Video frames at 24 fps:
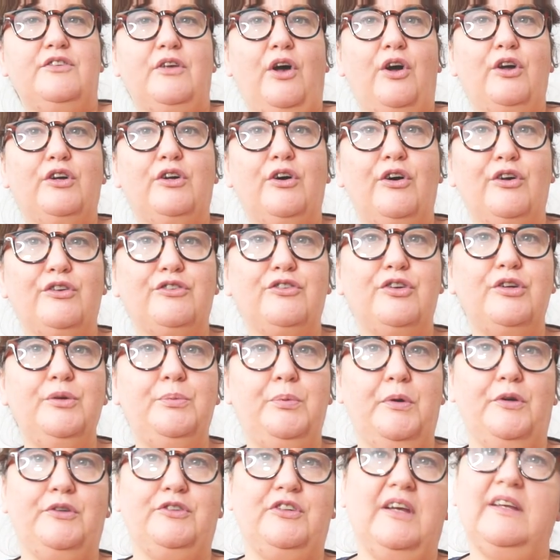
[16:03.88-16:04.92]
So I got two
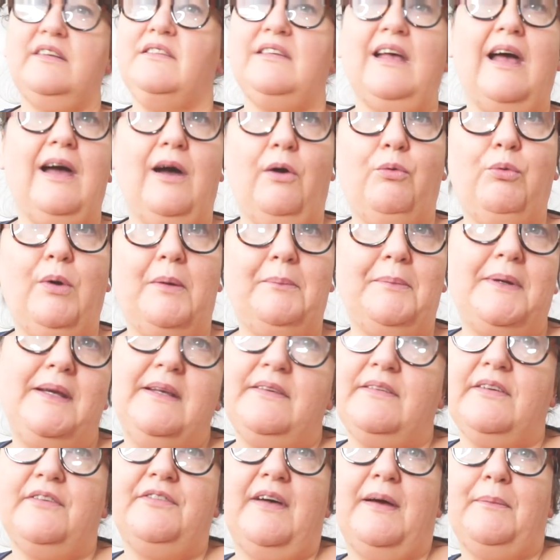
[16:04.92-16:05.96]
projects out of one
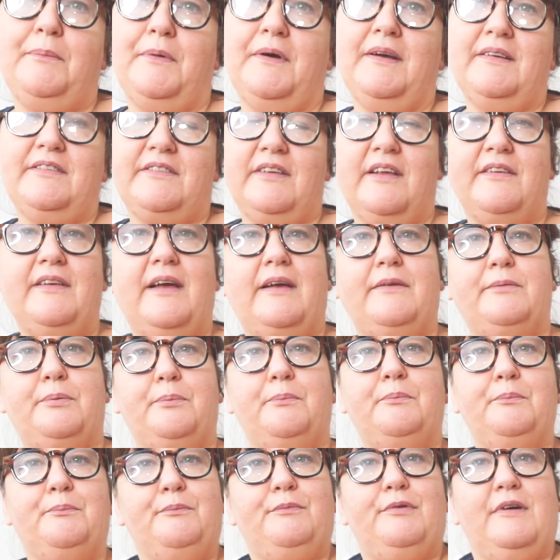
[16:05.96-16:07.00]
piece of fabric, so that's
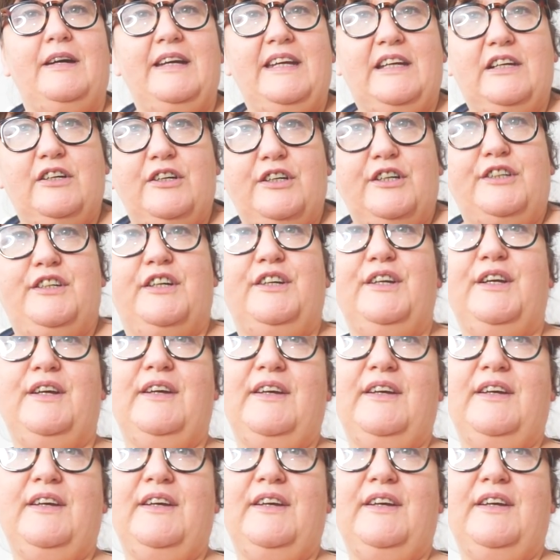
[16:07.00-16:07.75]
pretty good.